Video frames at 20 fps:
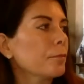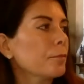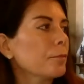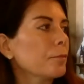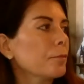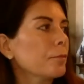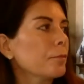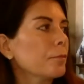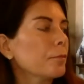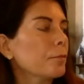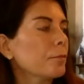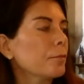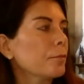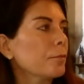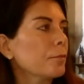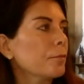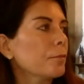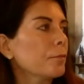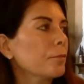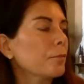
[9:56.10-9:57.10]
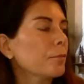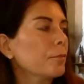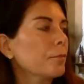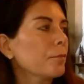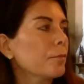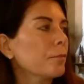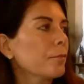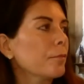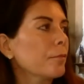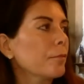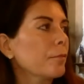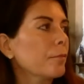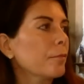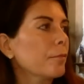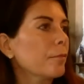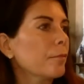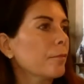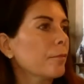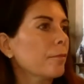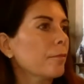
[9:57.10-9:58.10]

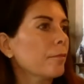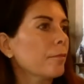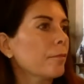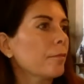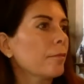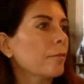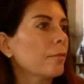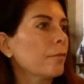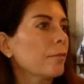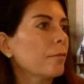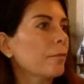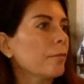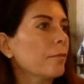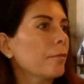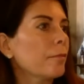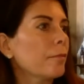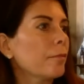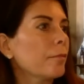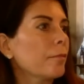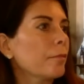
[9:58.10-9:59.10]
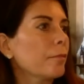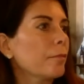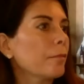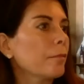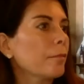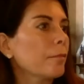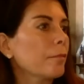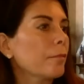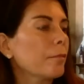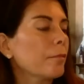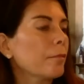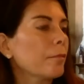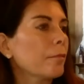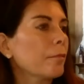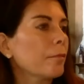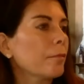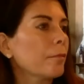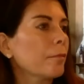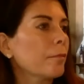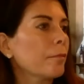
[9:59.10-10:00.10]

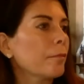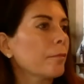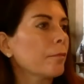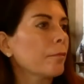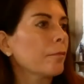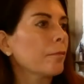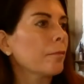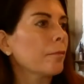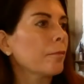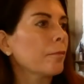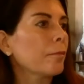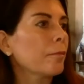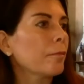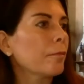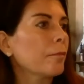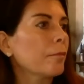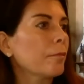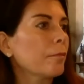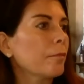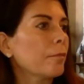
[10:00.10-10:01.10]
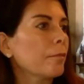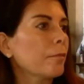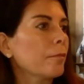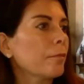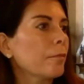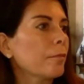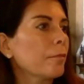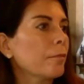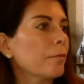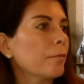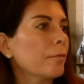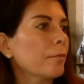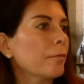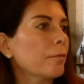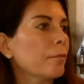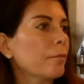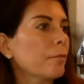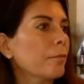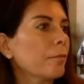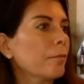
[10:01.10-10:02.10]

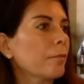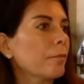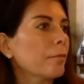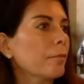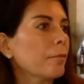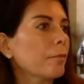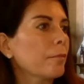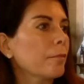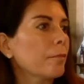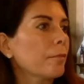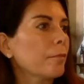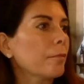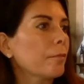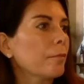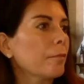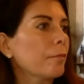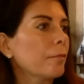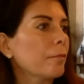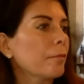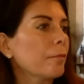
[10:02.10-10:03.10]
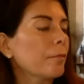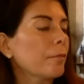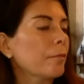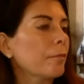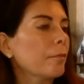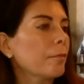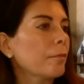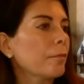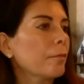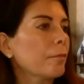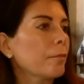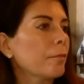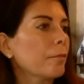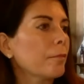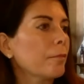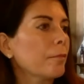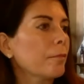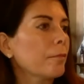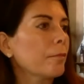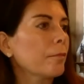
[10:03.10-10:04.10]
No words are spoken by the person on screen.